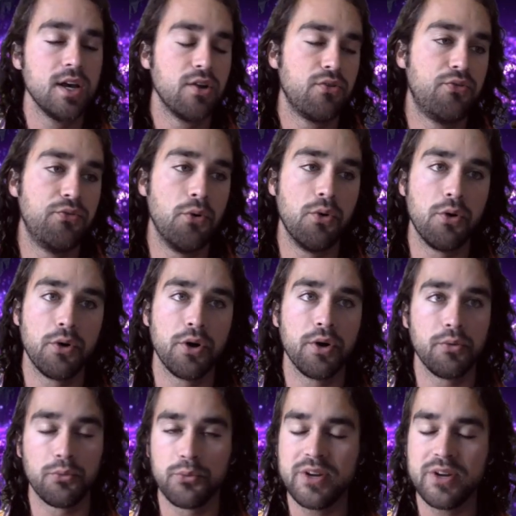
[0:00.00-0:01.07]

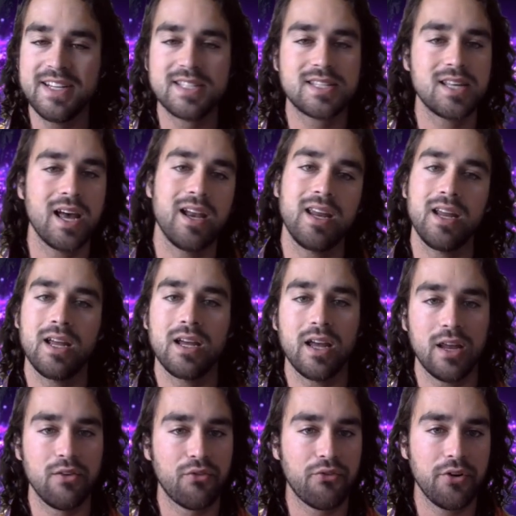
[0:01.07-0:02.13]
for resetting
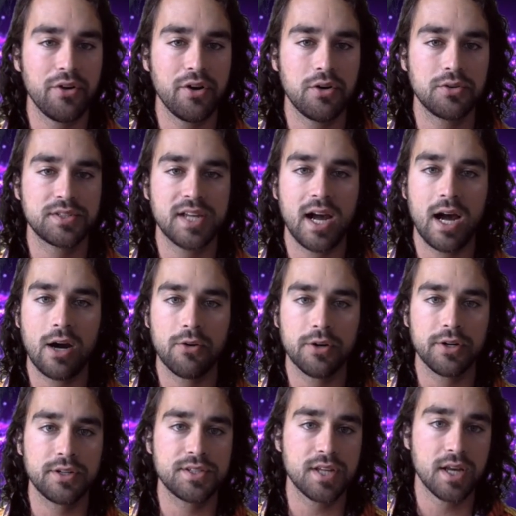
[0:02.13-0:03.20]
Inferno
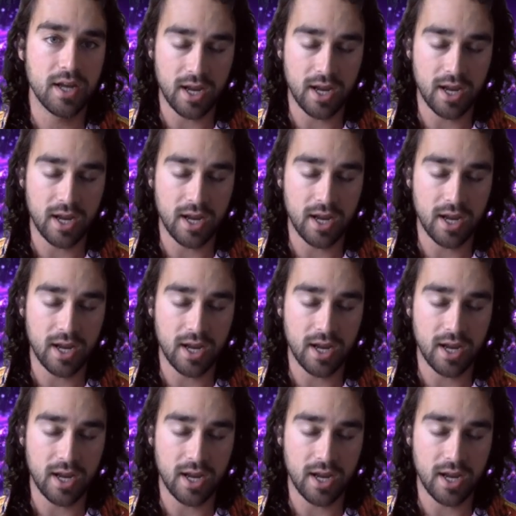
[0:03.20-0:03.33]
towers,